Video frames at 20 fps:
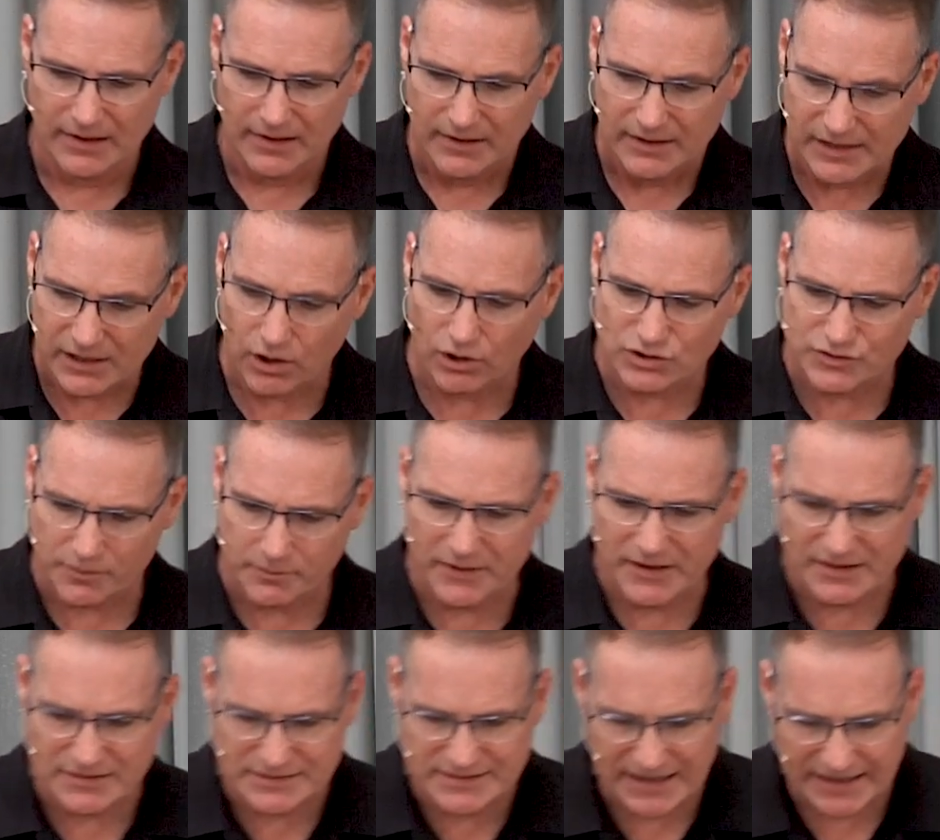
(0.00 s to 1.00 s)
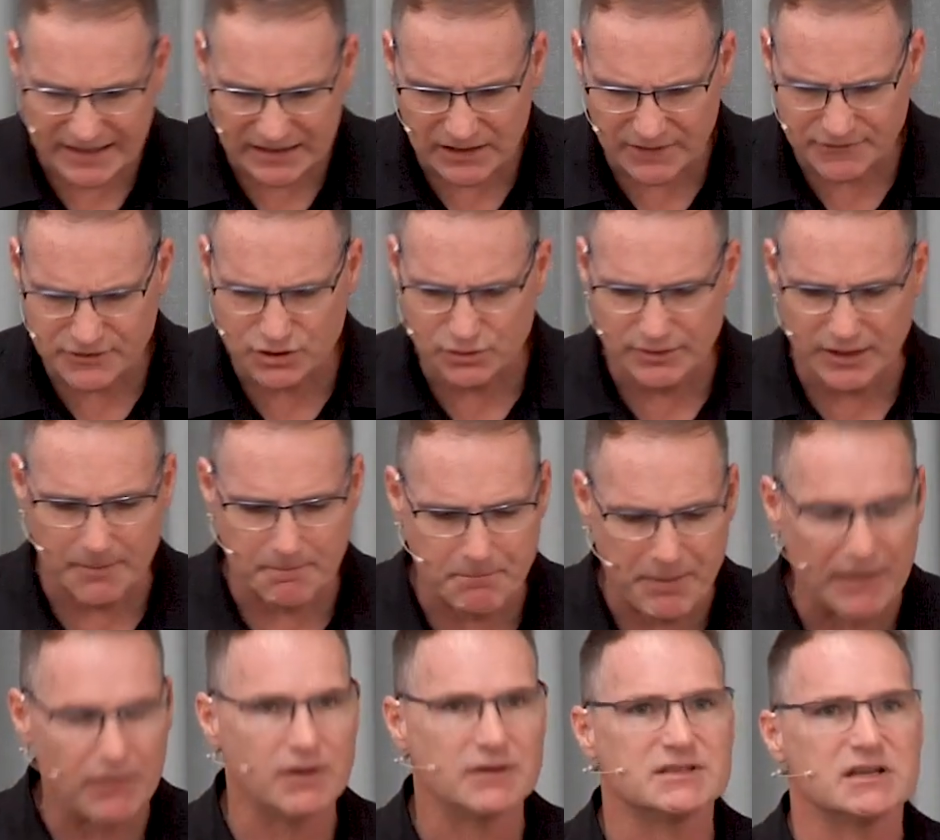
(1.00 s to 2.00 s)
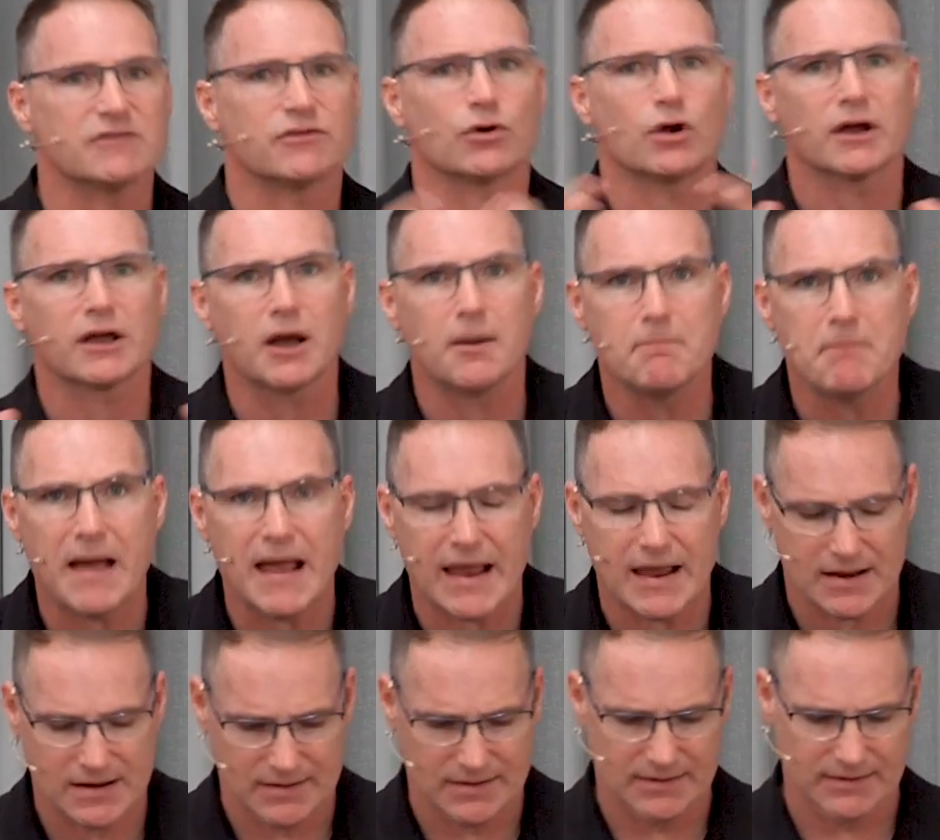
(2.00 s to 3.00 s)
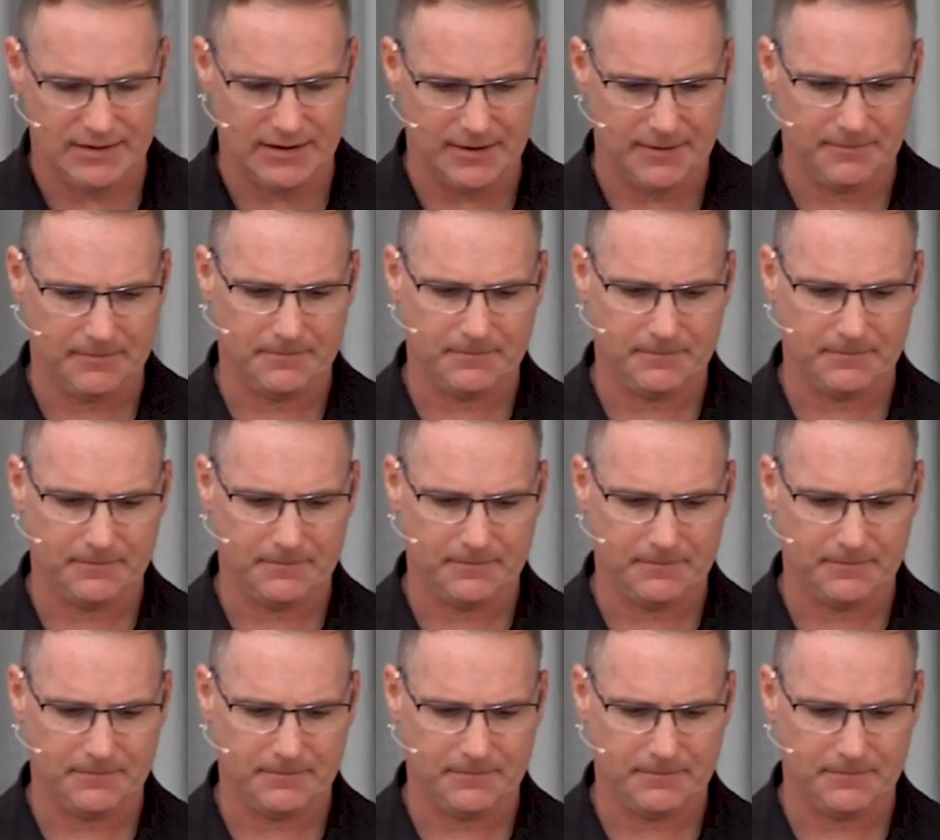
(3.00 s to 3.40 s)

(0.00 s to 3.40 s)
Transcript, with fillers: He goes from the indicative to an imperative or a command.